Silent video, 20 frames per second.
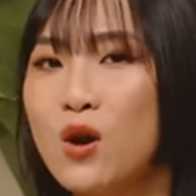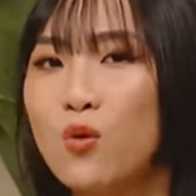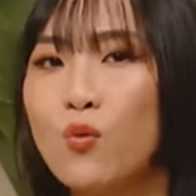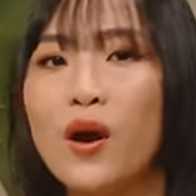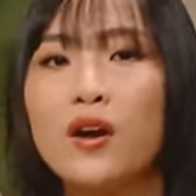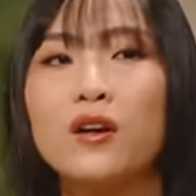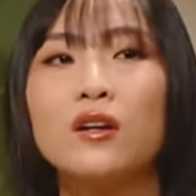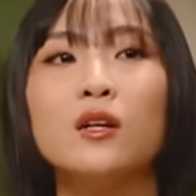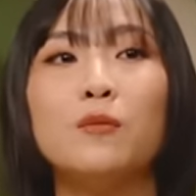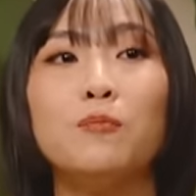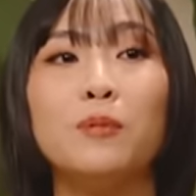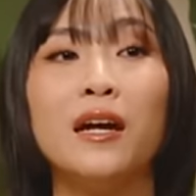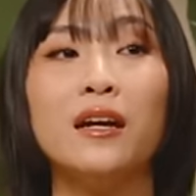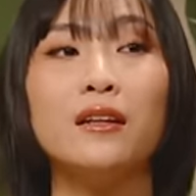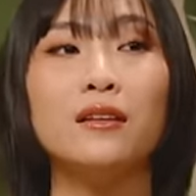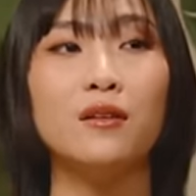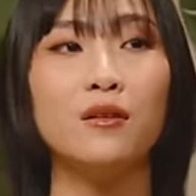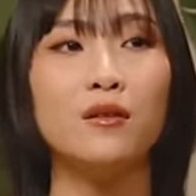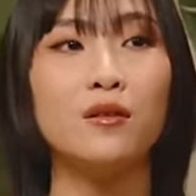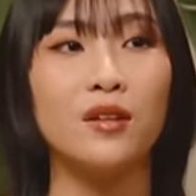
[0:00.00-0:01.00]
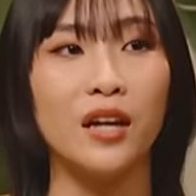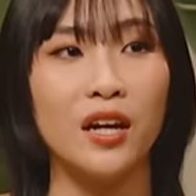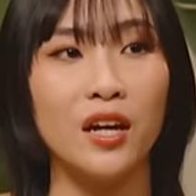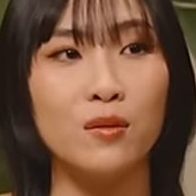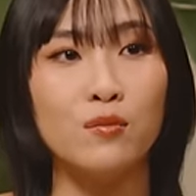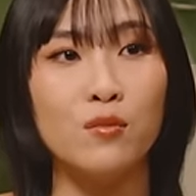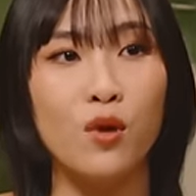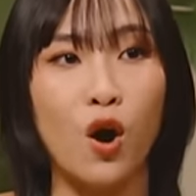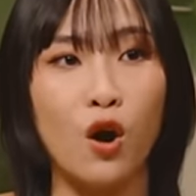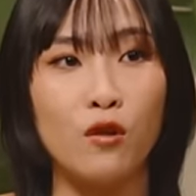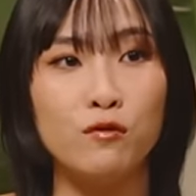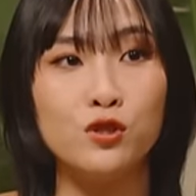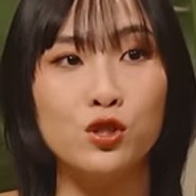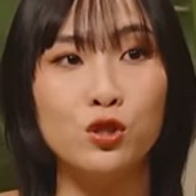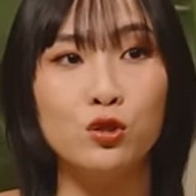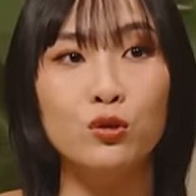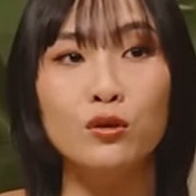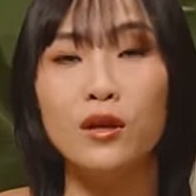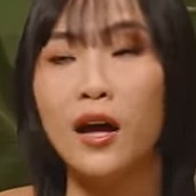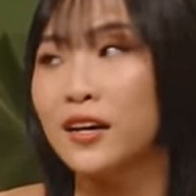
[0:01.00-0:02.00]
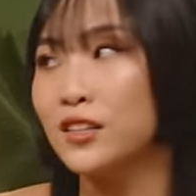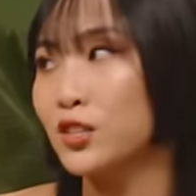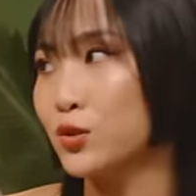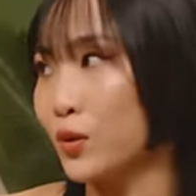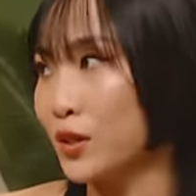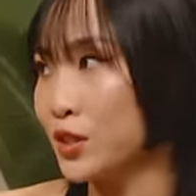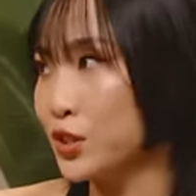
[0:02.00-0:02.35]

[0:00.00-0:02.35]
we're gonna play a little game of two lies, one